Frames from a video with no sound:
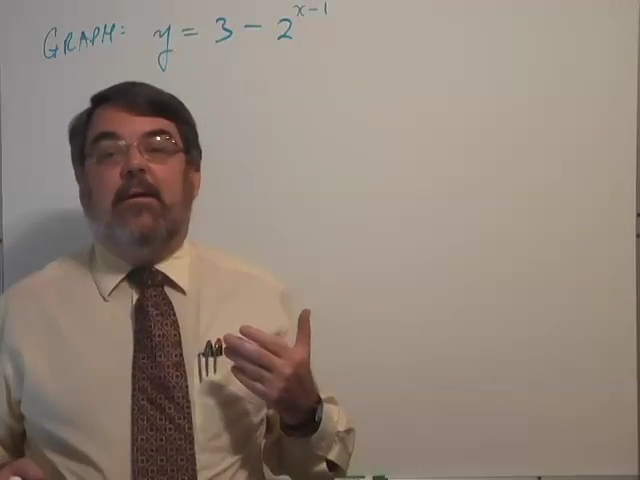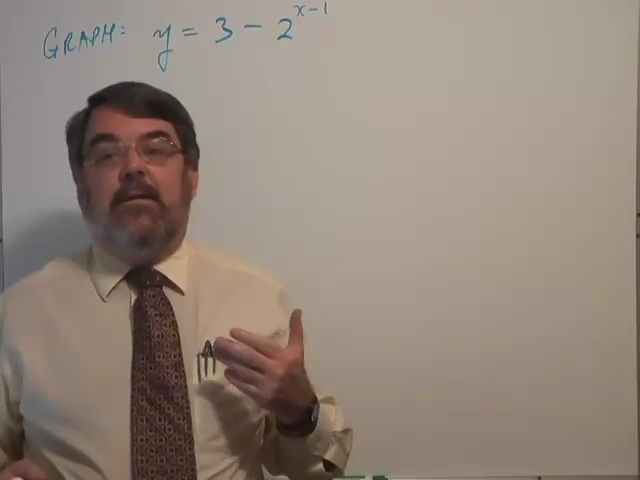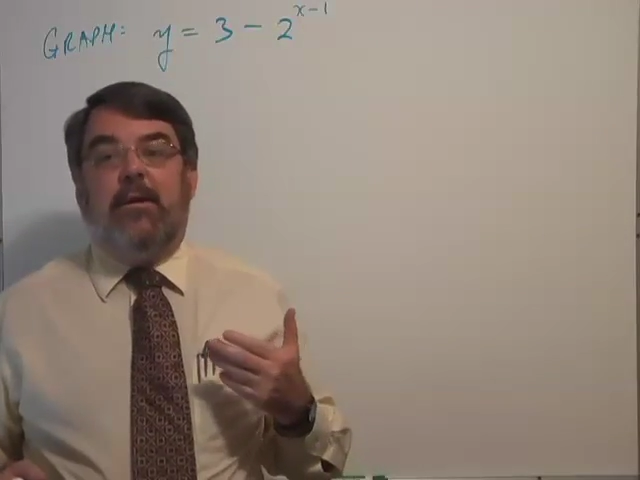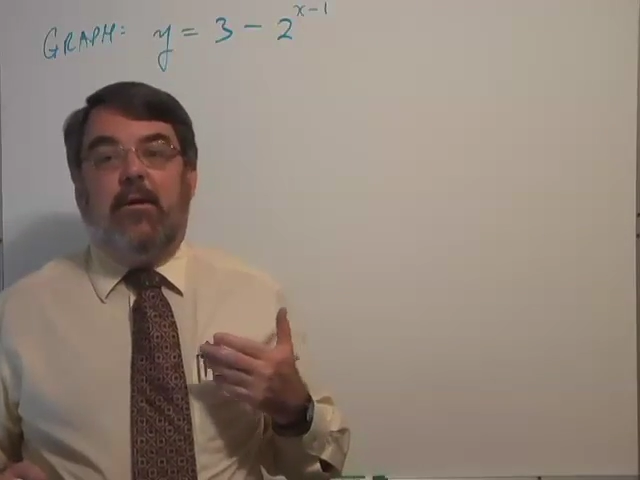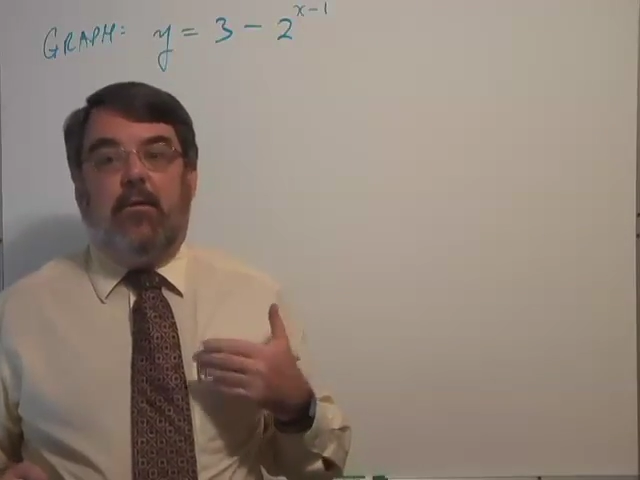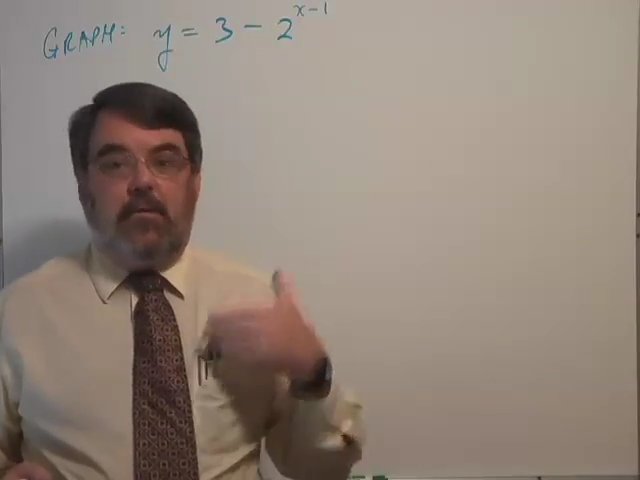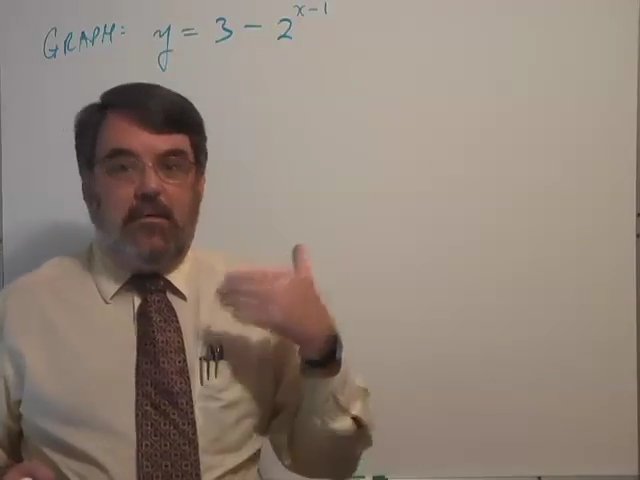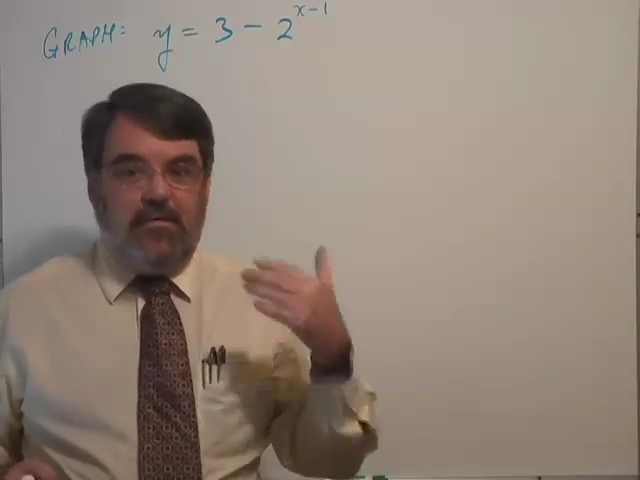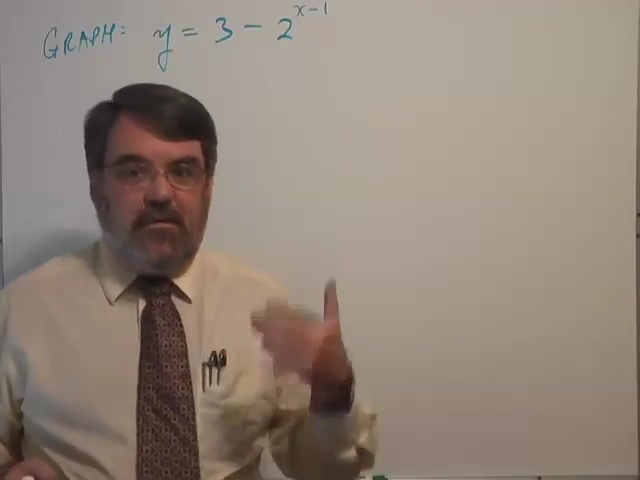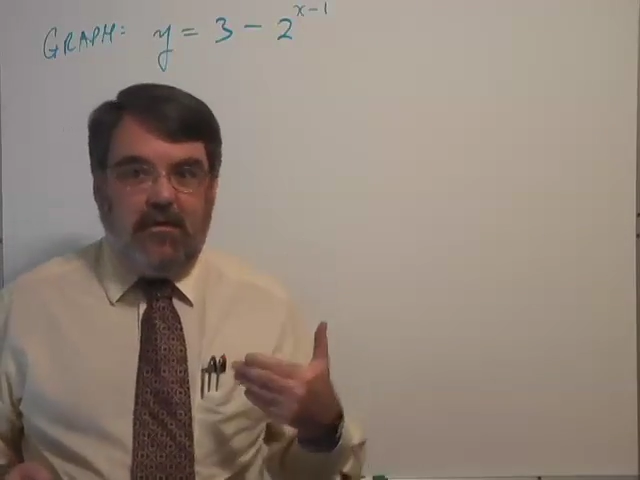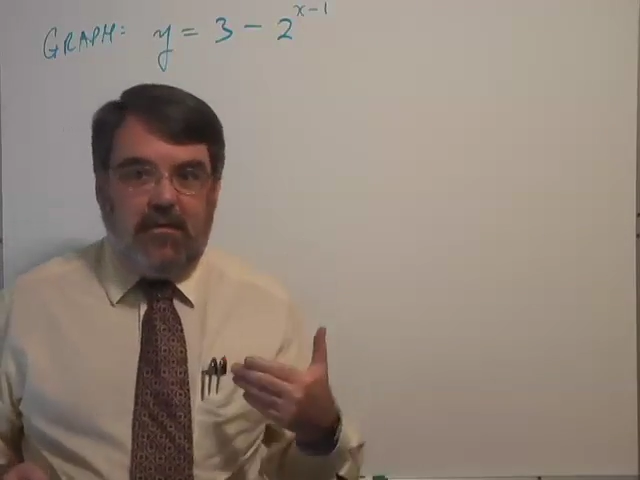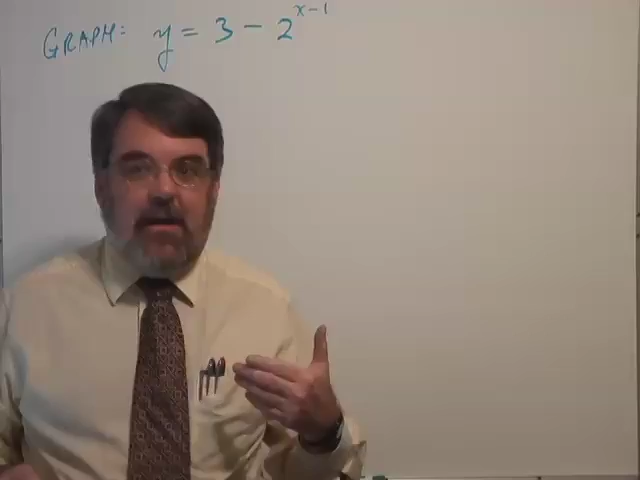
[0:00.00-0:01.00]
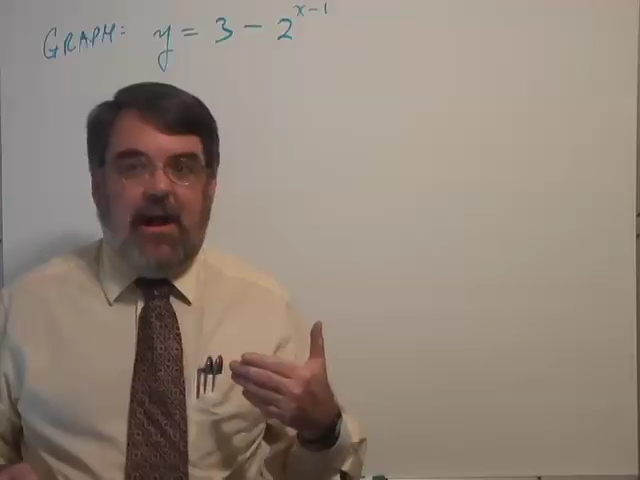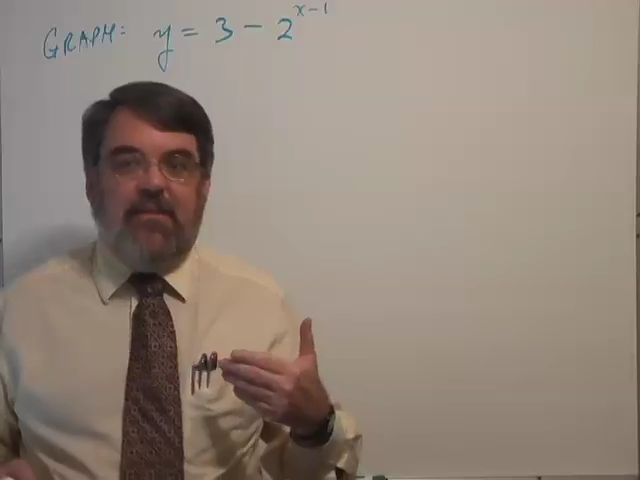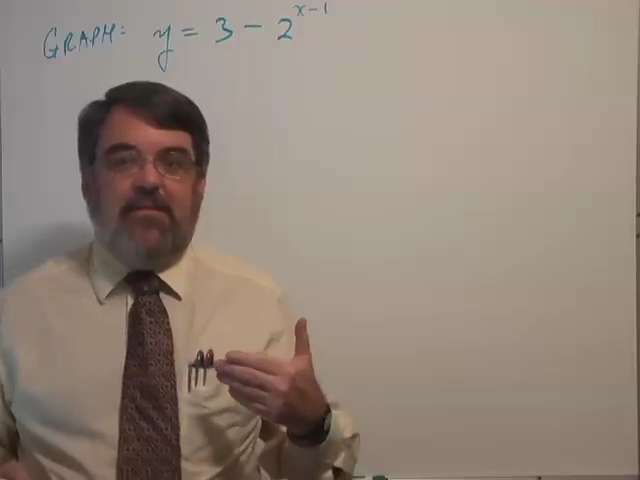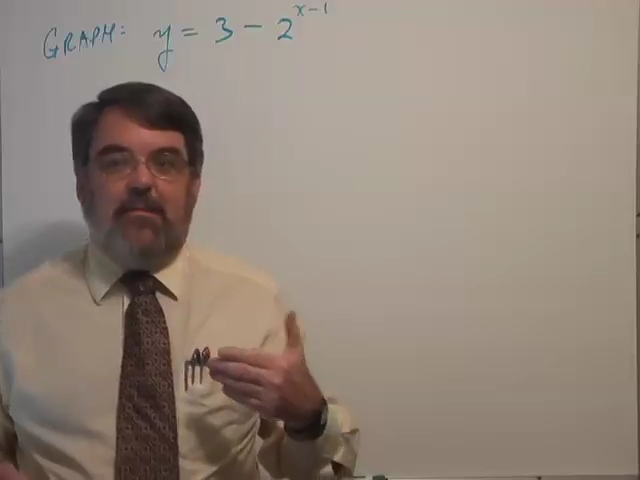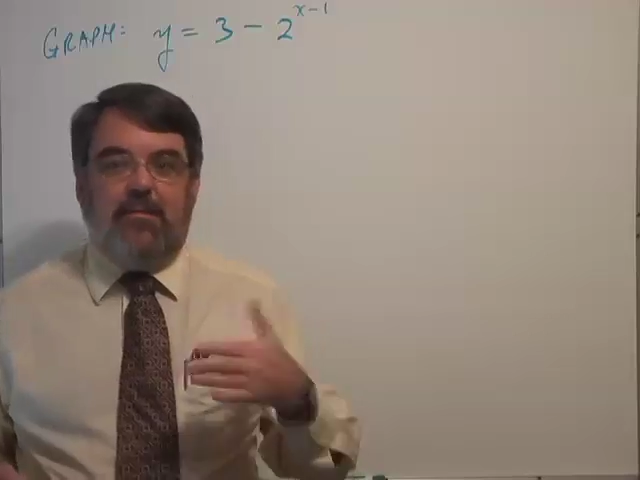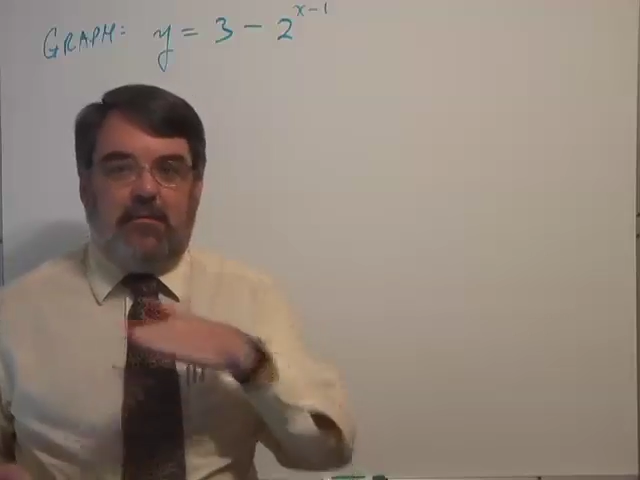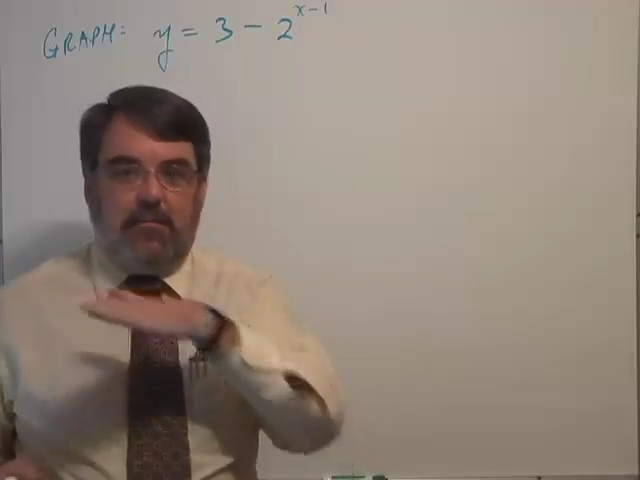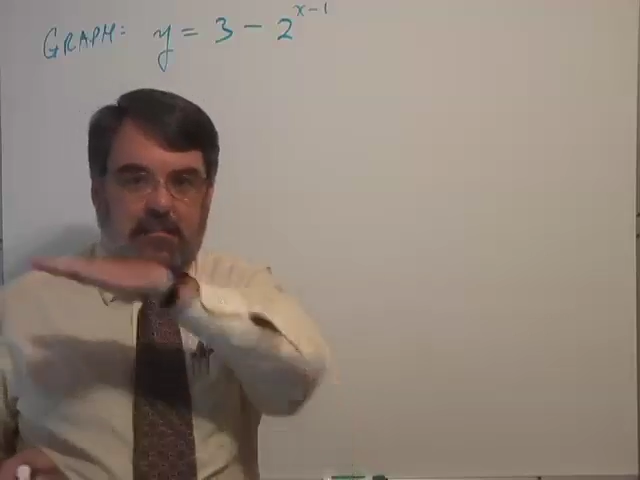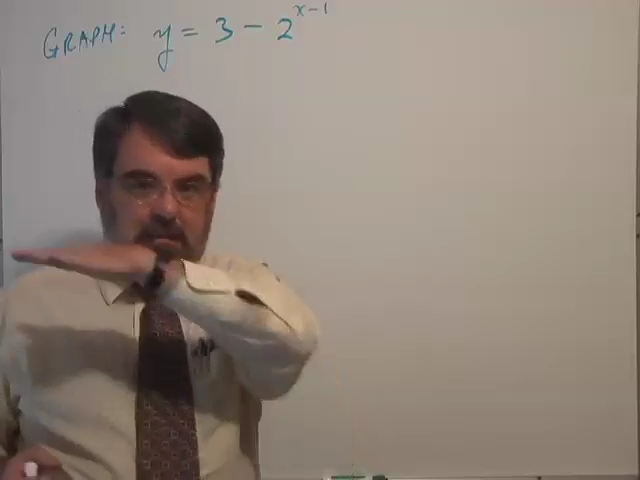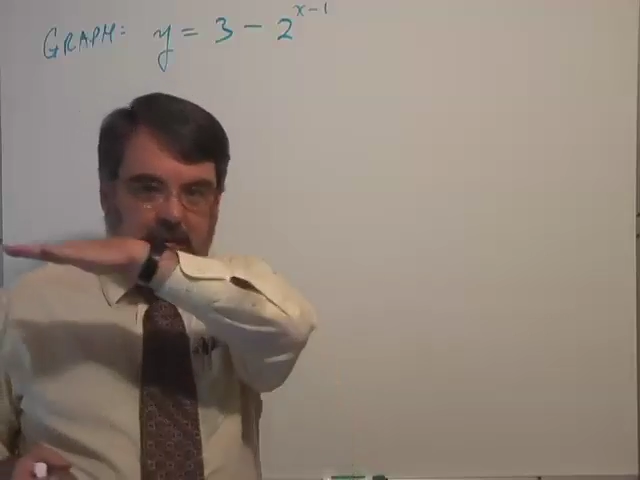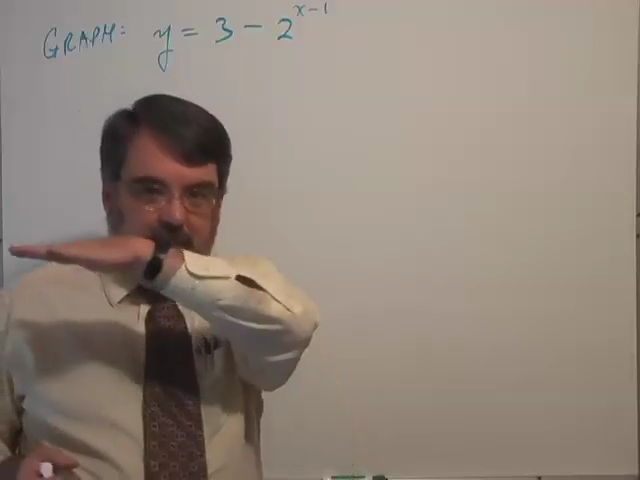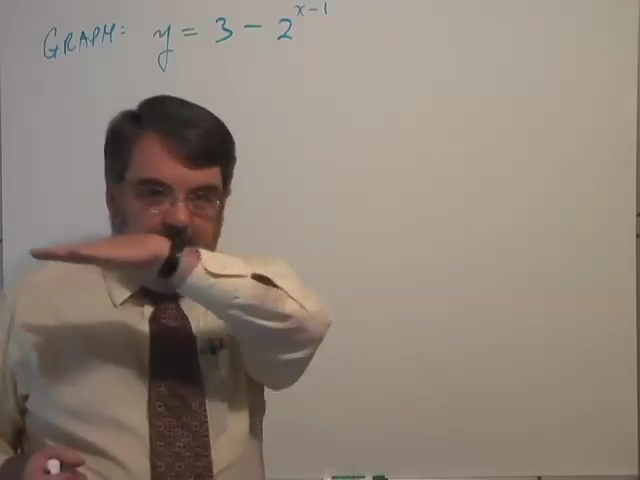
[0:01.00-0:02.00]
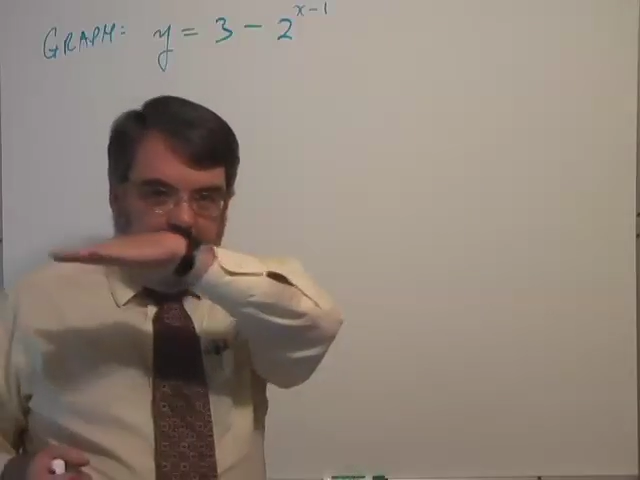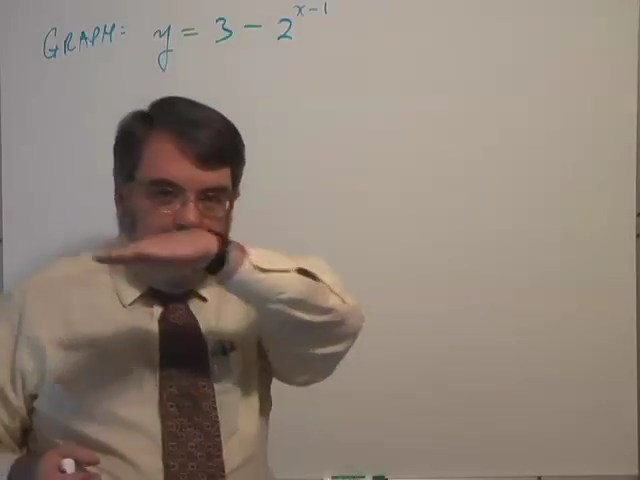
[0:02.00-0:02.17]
the horizontal asymptote, the